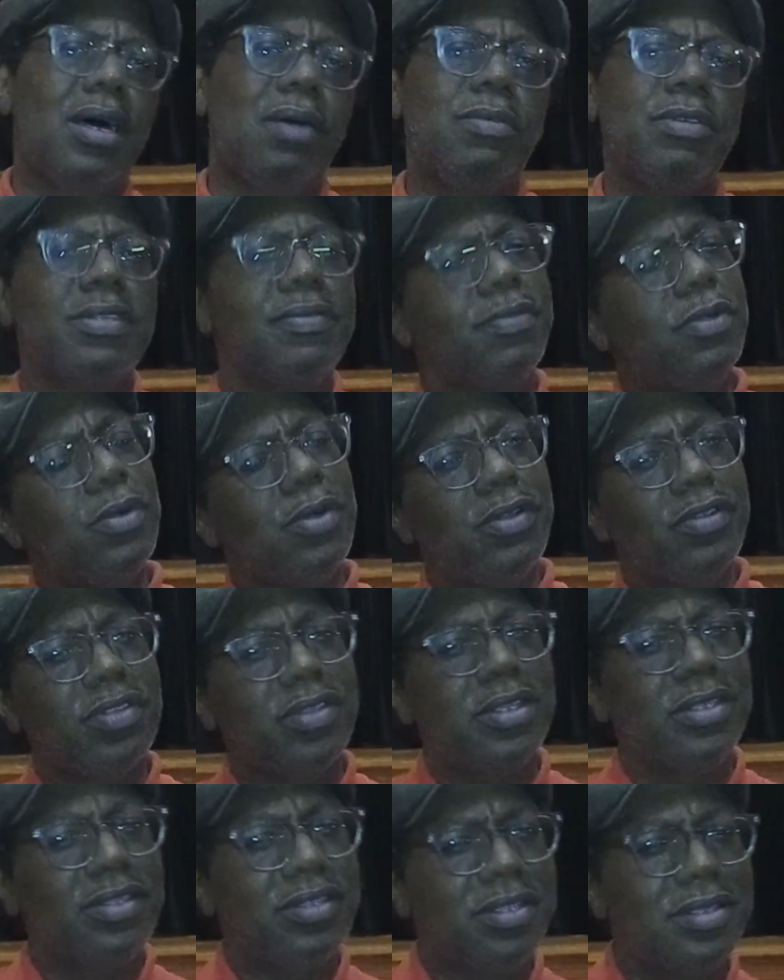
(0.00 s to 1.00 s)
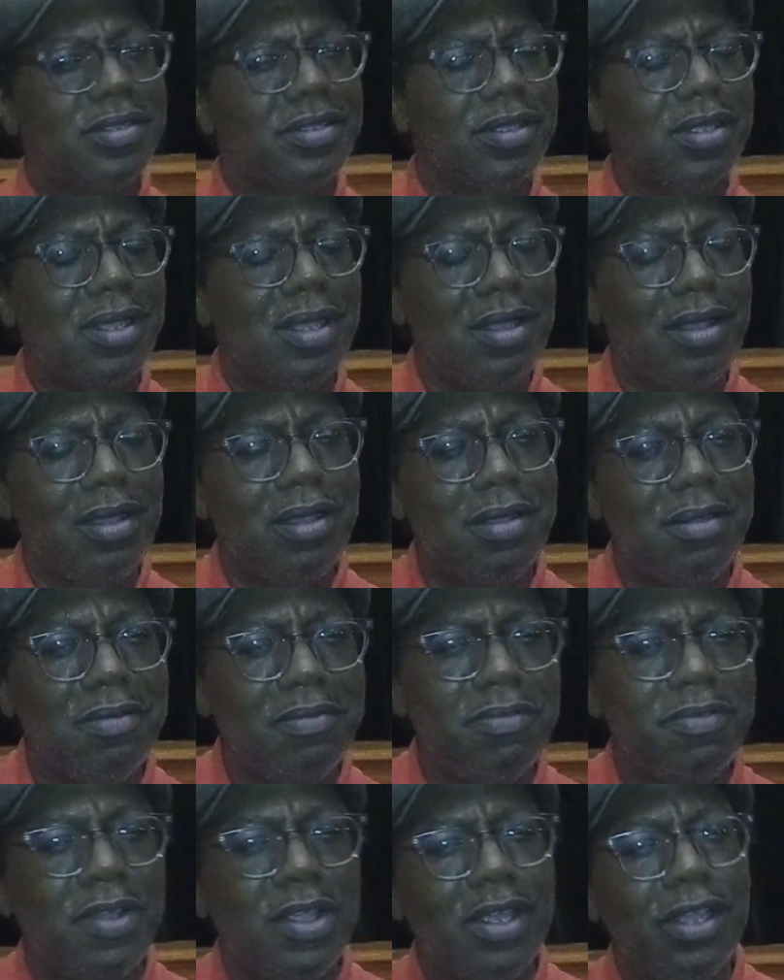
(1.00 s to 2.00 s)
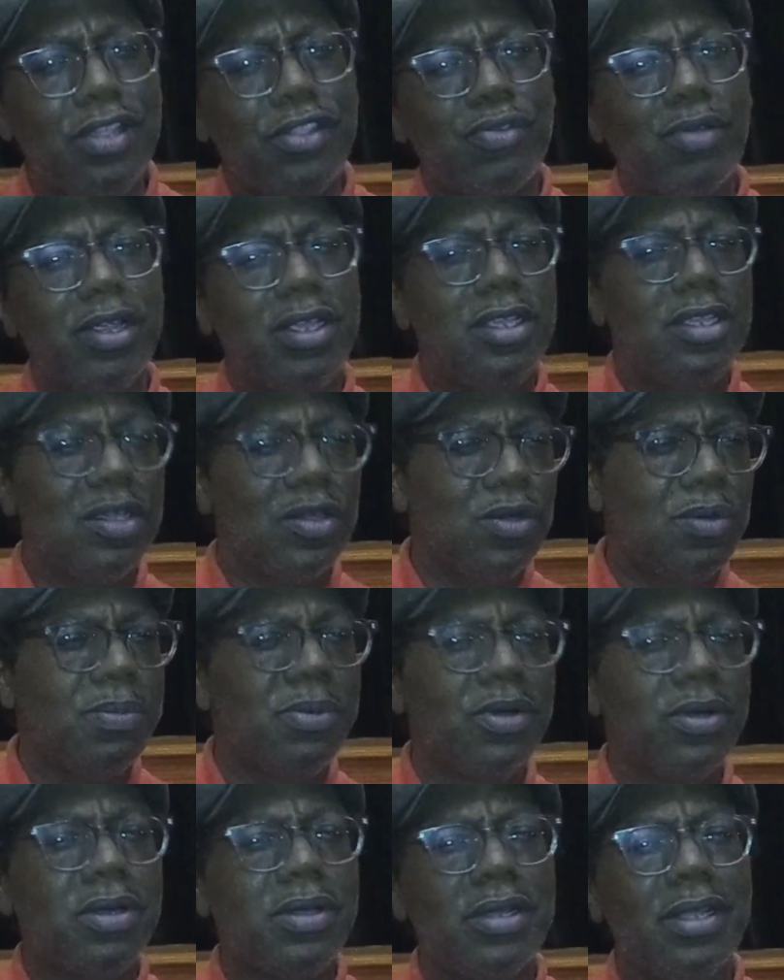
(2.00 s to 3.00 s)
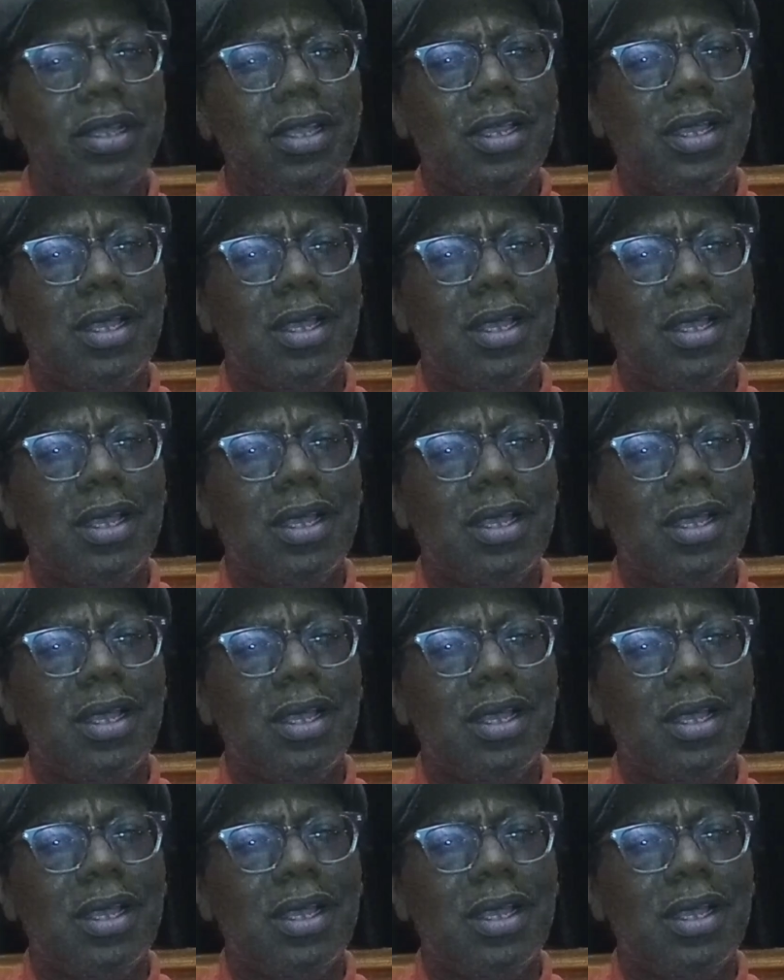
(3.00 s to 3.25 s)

which of course consists of Trey Gilbert,